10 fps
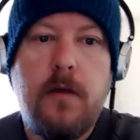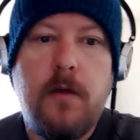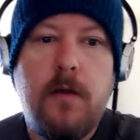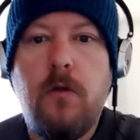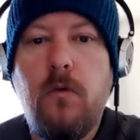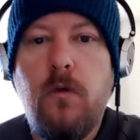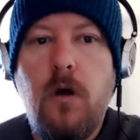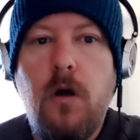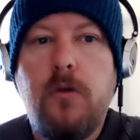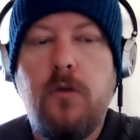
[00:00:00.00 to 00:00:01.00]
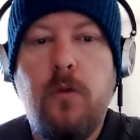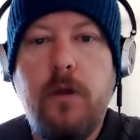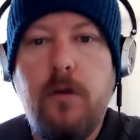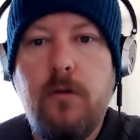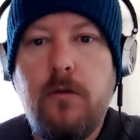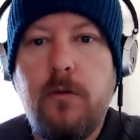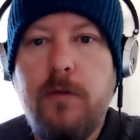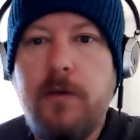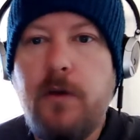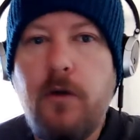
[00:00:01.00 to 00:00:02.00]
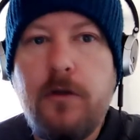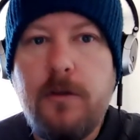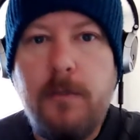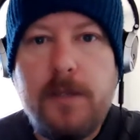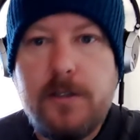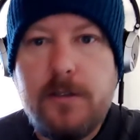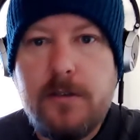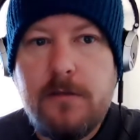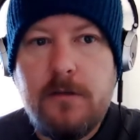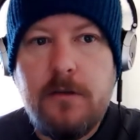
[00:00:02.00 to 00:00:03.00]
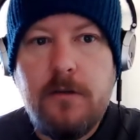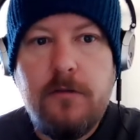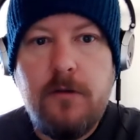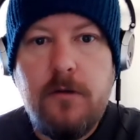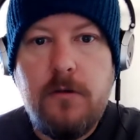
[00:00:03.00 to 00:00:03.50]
Well, we don't. Do we even know the dimensions for the new phone?